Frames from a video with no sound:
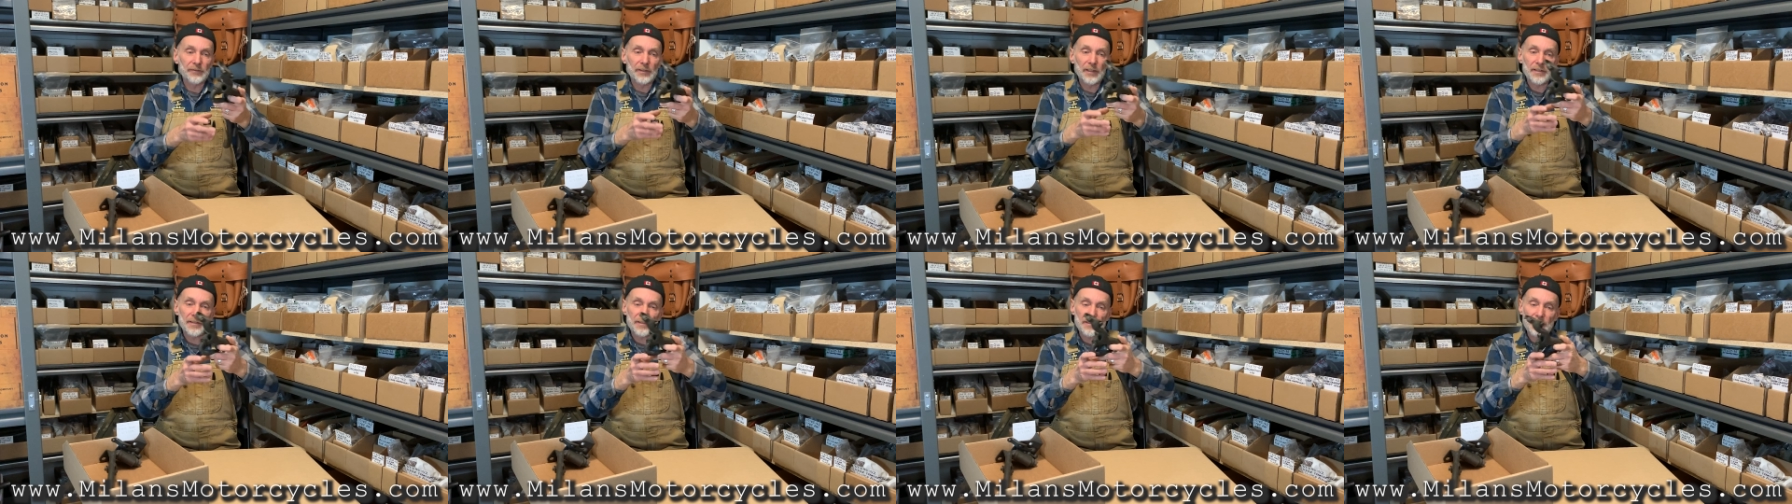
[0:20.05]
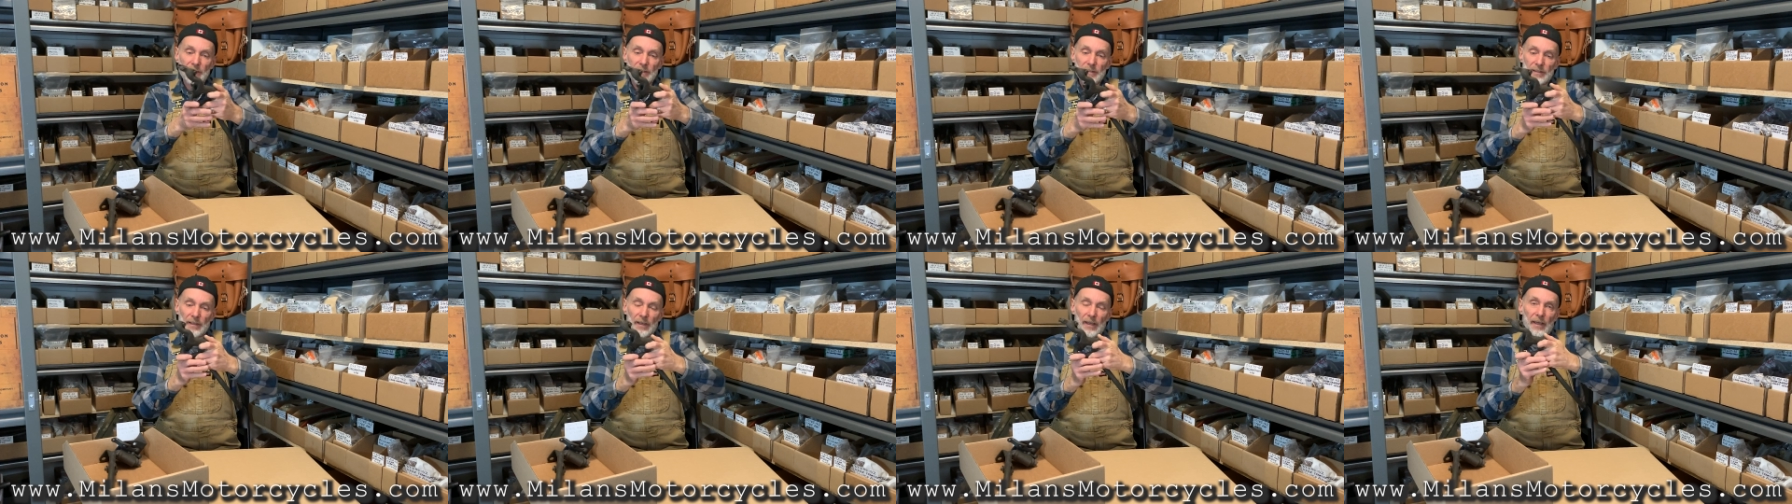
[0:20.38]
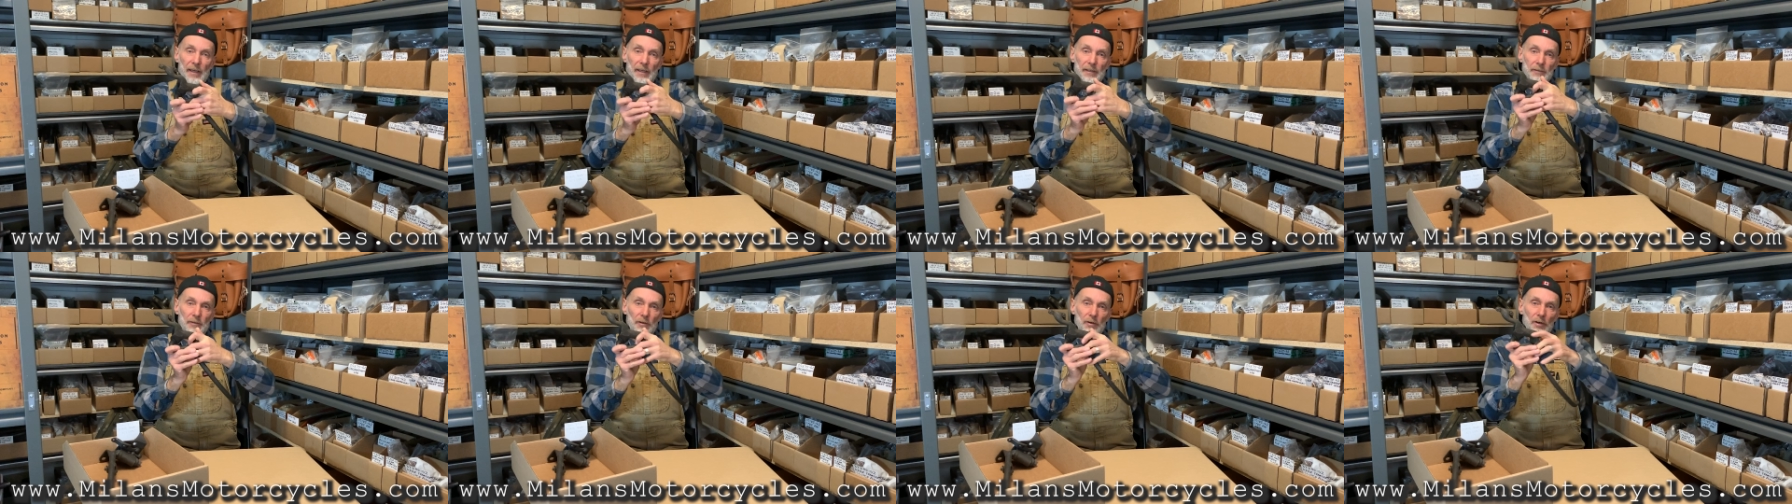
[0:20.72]
This is
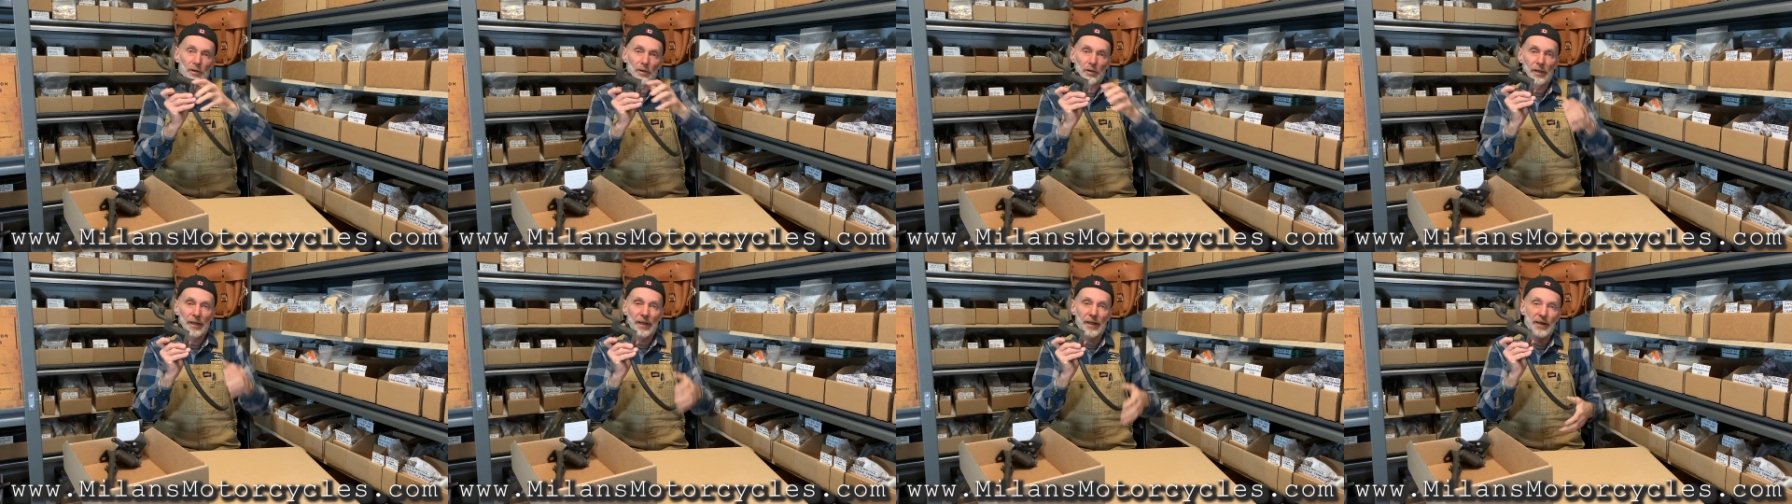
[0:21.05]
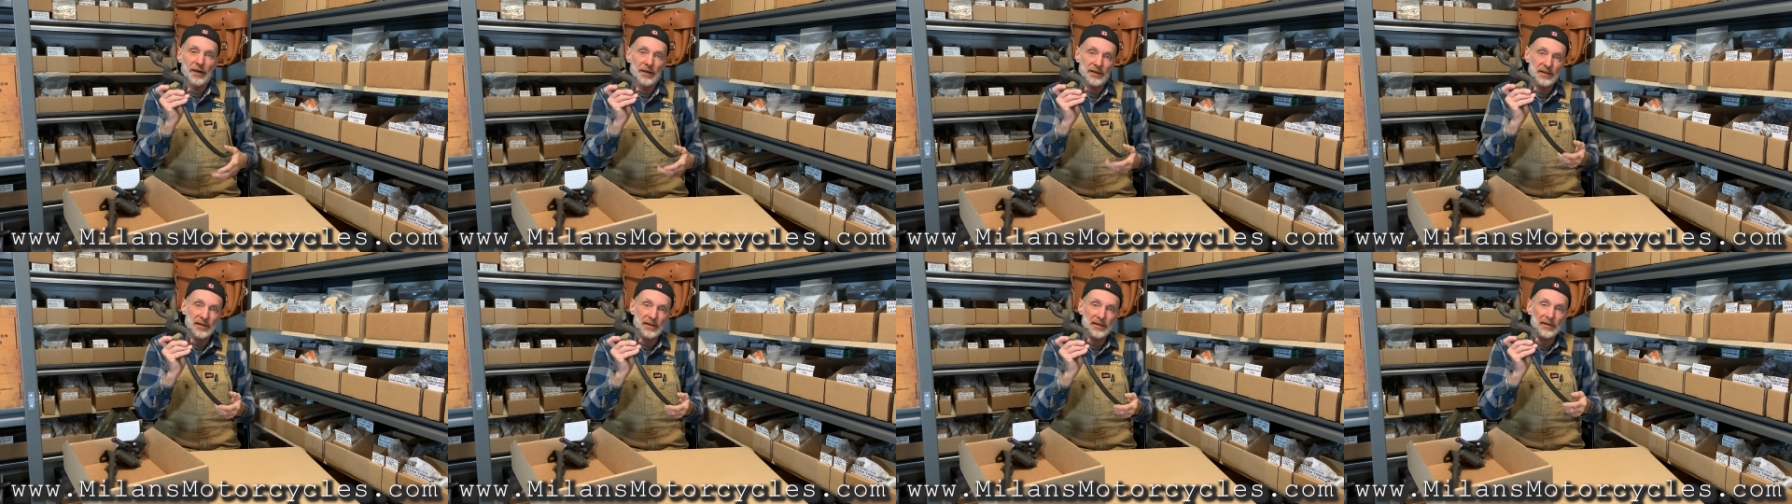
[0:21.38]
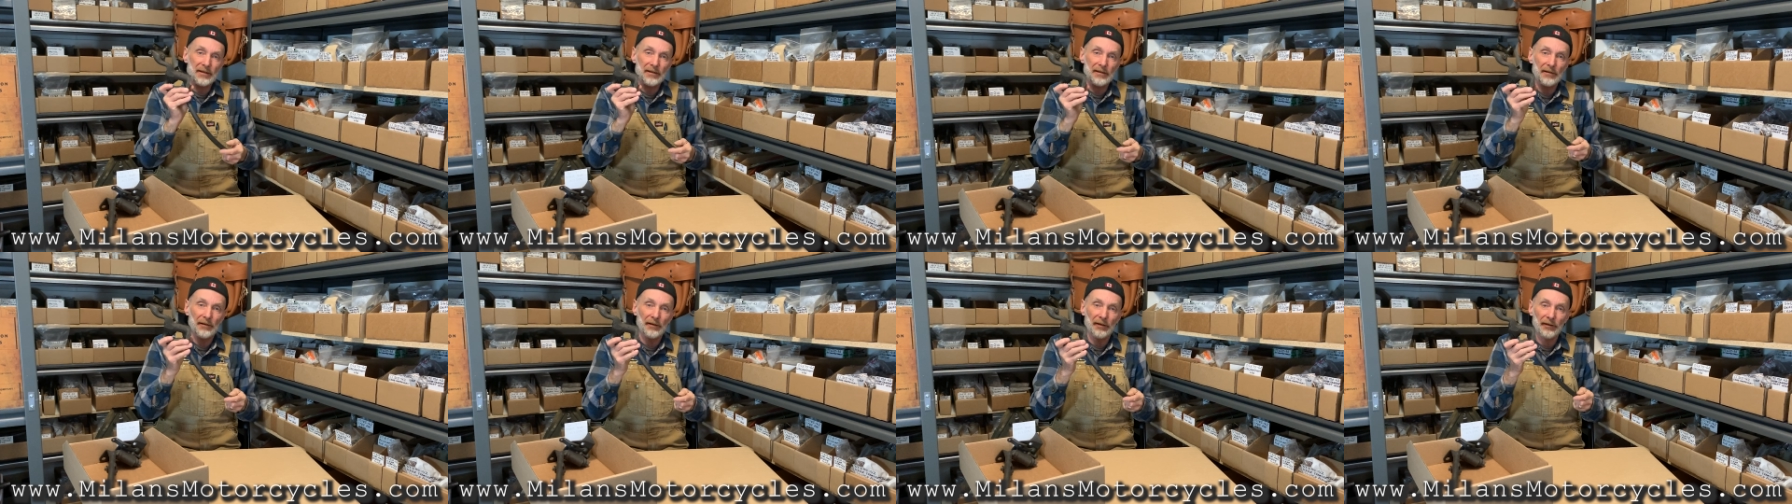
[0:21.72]

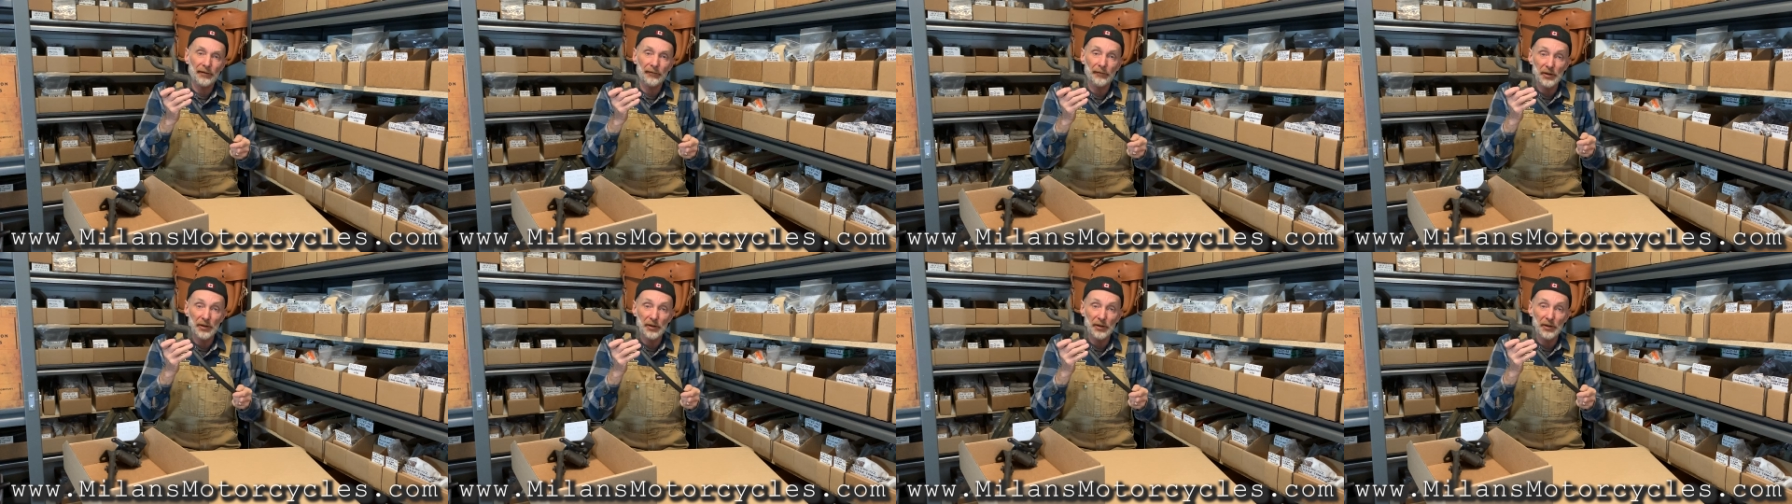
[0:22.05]
NOS,